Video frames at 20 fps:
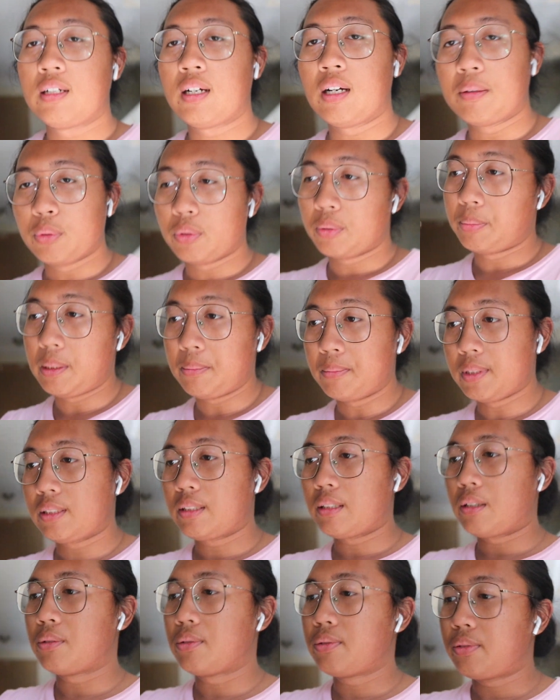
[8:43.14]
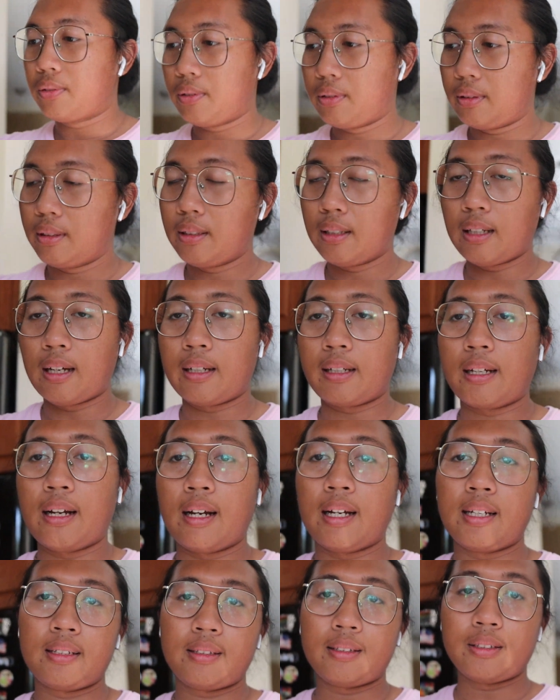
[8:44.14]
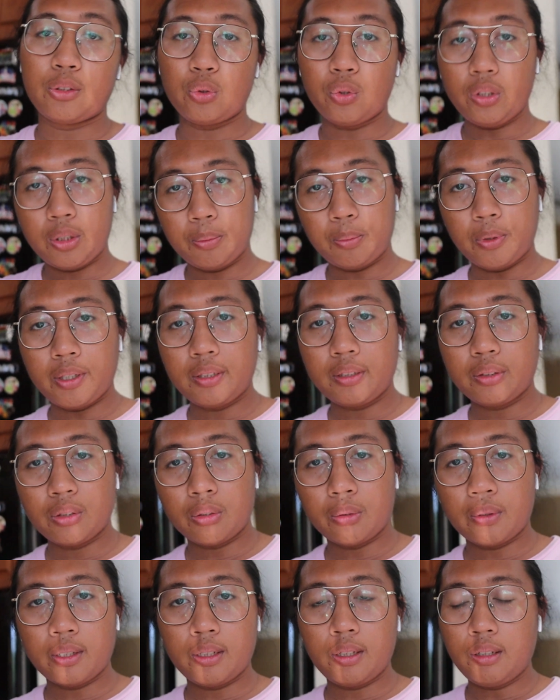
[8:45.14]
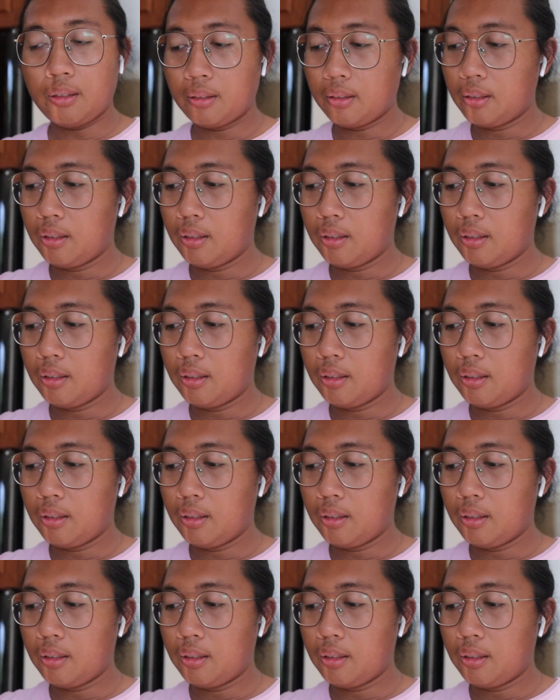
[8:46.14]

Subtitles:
I'll repeat myself. I got the Swiss springs already,